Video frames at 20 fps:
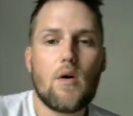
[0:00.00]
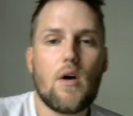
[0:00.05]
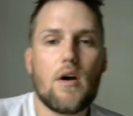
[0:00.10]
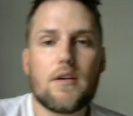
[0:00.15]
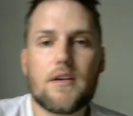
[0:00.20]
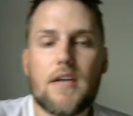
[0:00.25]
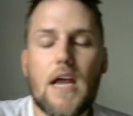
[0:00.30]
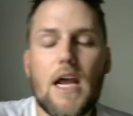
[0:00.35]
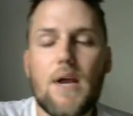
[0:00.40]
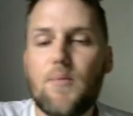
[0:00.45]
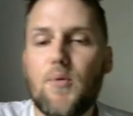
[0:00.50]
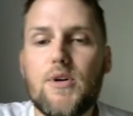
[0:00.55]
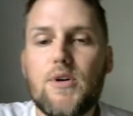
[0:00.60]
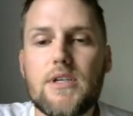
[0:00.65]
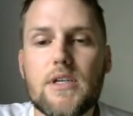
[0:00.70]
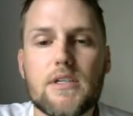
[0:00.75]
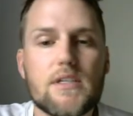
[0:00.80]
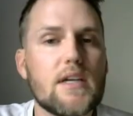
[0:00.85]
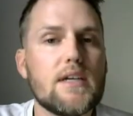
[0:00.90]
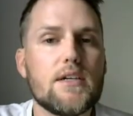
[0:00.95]
Tech
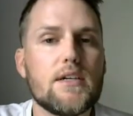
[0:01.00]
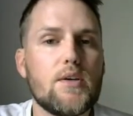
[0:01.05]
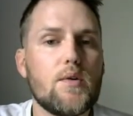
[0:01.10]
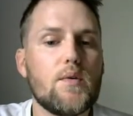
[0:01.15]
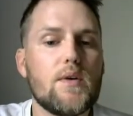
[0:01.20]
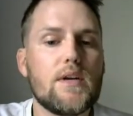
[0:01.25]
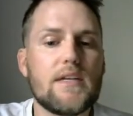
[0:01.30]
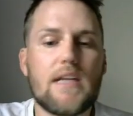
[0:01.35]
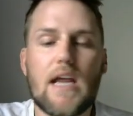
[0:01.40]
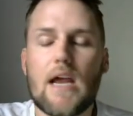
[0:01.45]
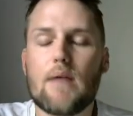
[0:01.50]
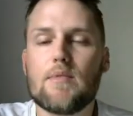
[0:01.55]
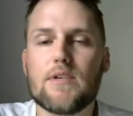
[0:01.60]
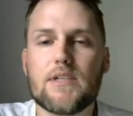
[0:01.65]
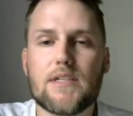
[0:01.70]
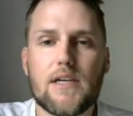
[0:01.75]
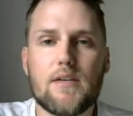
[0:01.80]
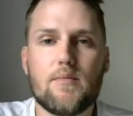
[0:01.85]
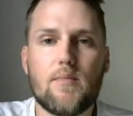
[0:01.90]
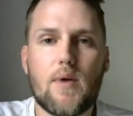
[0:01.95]
Priestess doesn't do any damage
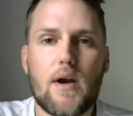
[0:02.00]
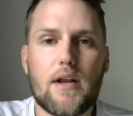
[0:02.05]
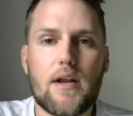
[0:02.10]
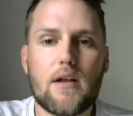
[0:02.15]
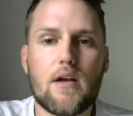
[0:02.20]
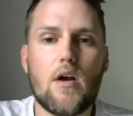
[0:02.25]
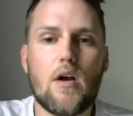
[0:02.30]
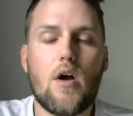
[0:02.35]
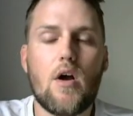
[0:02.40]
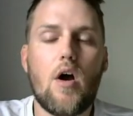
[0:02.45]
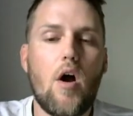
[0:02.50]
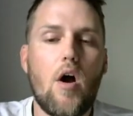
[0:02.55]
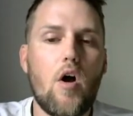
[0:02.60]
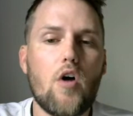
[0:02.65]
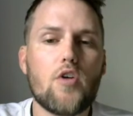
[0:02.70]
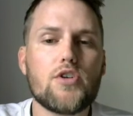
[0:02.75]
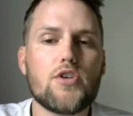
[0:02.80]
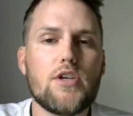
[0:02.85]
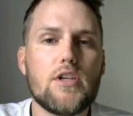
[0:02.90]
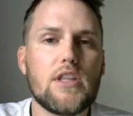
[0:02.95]
to anybody.
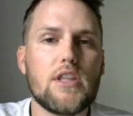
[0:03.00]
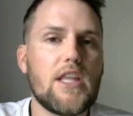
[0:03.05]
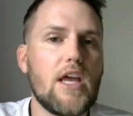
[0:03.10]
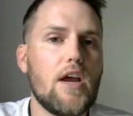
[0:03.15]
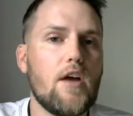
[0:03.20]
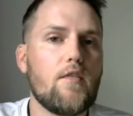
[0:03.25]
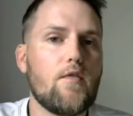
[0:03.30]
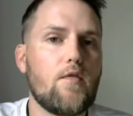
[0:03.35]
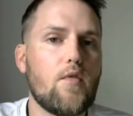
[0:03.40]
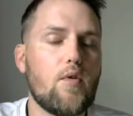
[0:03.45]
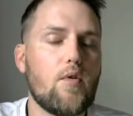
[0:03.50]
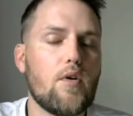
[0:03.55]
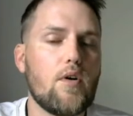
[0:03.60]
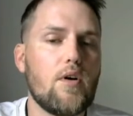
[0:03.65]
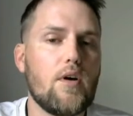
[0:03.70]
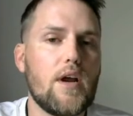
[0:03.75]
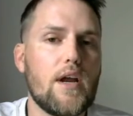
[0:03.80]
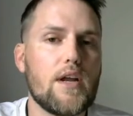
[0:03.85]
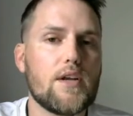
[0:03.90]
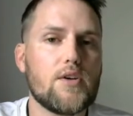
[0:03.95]
All she's there
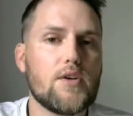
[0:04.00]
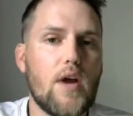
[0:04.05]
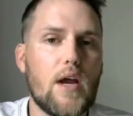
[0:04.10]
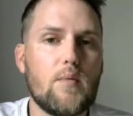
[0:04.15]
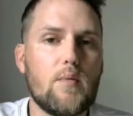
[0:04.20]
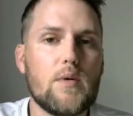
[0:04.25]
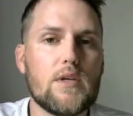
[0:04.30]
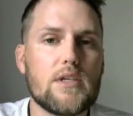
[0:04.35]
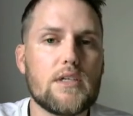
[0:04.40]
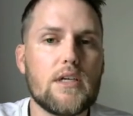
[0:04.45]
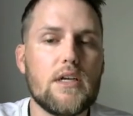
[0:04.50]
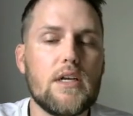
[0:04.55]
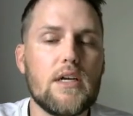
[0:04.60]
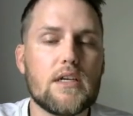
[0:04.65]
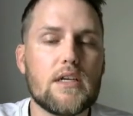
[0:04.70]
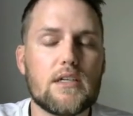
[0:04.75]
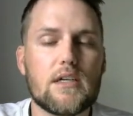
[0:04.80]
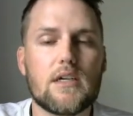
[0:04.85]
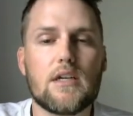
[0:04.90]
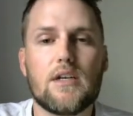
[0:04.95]
for in your APC
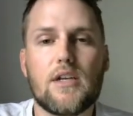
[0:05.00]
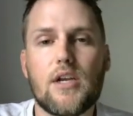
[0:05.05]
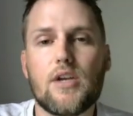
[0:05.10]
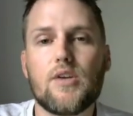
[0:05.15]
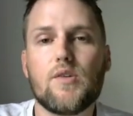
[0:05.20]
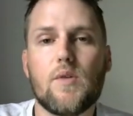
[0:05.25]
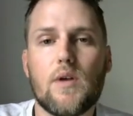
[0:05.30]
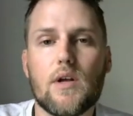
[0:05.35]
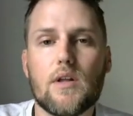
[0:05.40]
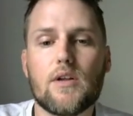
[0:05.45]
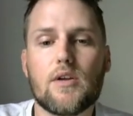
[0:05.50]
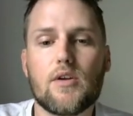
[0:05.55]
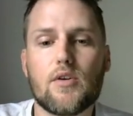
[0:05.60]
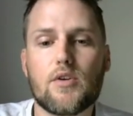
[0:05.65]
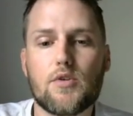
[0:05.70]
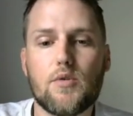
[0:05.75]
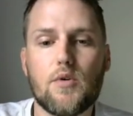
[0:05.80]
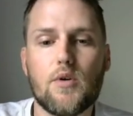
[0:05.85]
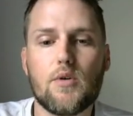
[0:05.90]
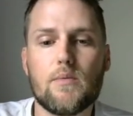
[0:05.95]
is to continue healing your
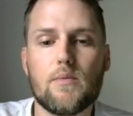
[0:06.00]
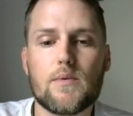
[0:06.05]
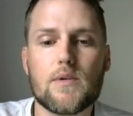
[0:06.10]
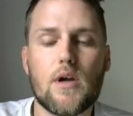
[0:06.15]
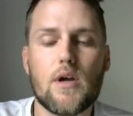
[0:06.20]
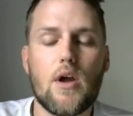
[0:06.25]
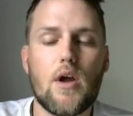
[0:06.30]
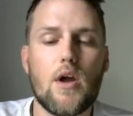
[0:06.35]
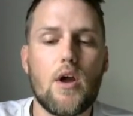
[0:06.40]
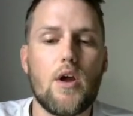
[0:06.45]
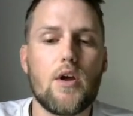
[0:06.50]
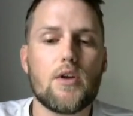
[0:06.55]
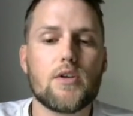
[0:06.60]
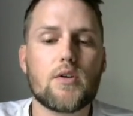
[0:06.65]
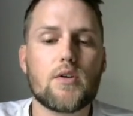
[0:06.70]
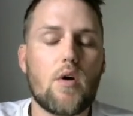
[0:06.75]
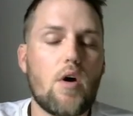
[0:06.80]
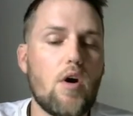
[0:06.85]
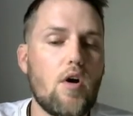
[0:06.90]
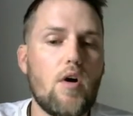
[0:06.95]
troops.
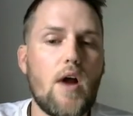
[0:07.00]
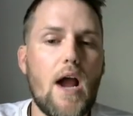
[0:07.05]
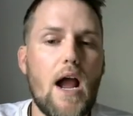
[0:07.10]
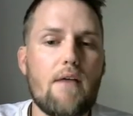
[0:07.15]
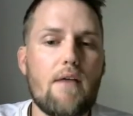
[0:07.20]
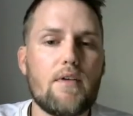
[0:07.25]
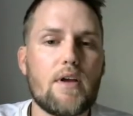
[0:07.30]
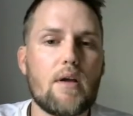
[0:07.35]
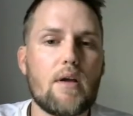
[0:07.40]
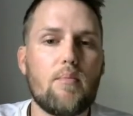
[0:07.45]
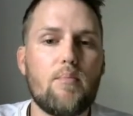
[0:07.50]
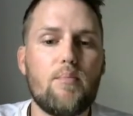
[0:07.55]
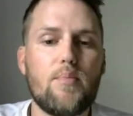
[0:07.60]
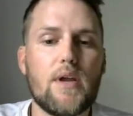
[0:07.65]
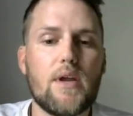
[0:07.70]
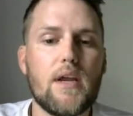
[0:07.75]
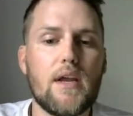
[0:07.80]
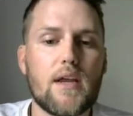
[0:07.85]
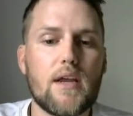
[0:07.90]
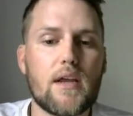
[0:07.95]
So her having a
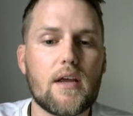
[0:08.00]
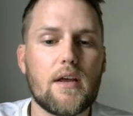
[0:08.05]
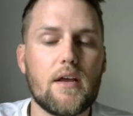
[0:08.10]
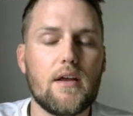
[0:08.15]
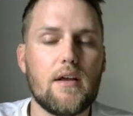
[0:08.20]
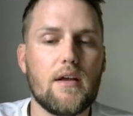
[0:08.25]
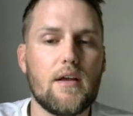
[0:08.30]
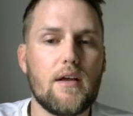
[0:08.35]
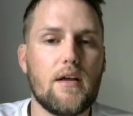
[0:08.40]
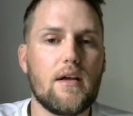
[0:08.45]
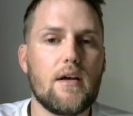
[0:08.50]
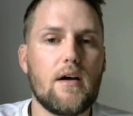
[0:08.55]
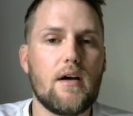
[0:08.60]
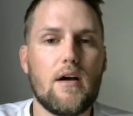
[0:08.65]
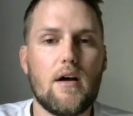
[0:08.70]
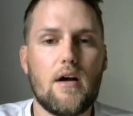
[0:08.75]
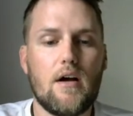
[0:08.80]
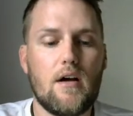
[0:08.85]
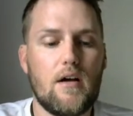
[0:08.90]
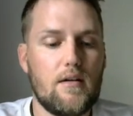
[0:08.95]
big
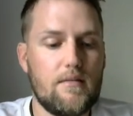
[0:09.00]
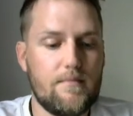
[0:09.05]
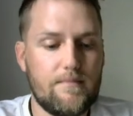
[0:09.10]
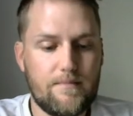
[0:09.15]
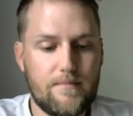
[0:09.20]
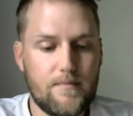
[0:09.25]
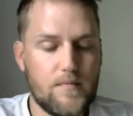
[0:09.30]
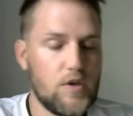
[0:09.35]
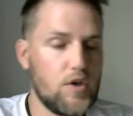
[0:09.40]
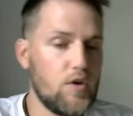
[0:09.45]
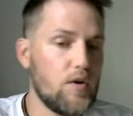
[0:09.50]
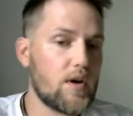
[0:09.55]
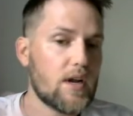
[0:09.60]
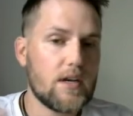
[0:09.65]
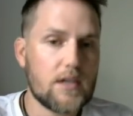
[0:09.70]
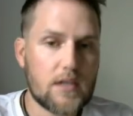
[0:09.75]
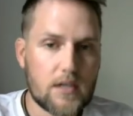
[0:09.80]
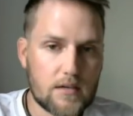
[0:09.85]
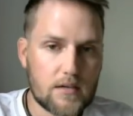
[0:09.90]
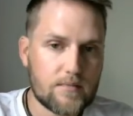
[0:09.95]
unit